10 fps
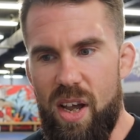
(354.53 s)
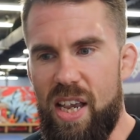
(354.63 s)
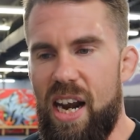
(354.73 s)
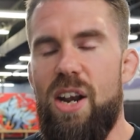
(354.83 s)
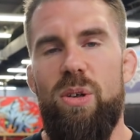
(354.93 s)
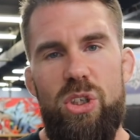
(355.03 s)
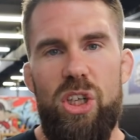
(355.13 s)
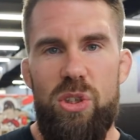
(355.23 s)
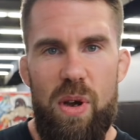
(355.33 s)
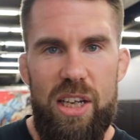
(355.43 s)
Again, I know
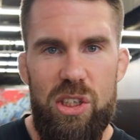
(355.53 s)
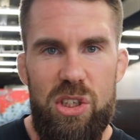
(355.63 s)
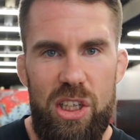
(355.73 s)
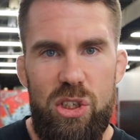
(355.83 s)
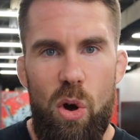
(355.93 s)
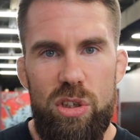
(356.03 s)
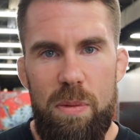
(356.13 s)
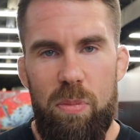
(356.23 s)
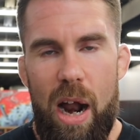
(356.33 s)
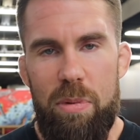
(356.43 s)
jiu-jitsu has its
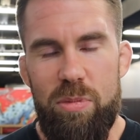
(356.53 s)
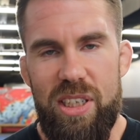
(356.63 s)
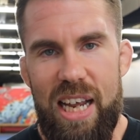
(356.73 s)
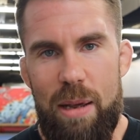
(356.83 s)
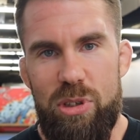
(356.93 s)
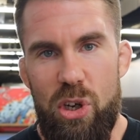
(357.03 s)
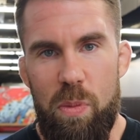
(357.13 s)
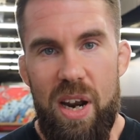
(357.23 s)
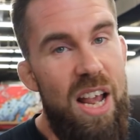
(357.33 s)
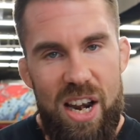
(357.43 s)
culty problems at times too,
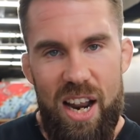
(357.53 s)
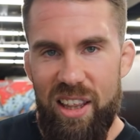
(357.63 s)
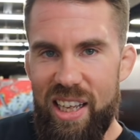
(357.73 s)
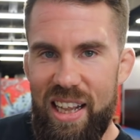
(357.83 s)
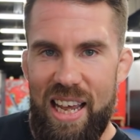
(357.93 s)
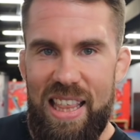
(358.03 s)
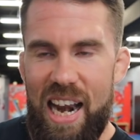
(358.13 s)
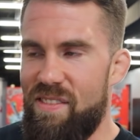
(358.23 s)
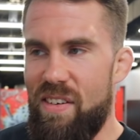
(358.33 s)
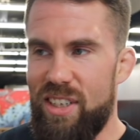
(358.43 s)
but nothing like
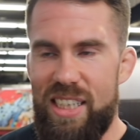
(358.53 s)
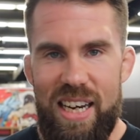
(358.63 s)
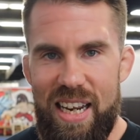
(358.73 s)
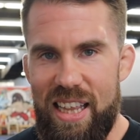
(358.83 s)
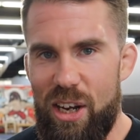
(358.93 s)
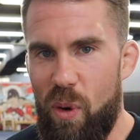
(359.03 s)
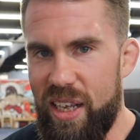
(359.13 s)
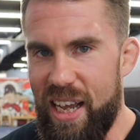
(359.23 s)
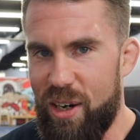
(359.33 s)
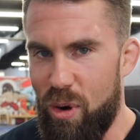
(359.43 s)
that. I've never seen anything
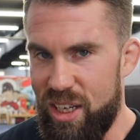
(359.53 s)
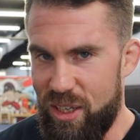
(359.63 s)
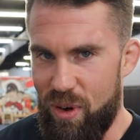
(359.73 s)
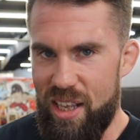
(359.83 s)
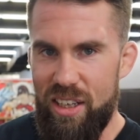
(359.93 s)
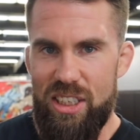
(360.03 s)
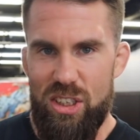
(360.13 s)
quite that crazy, right? At least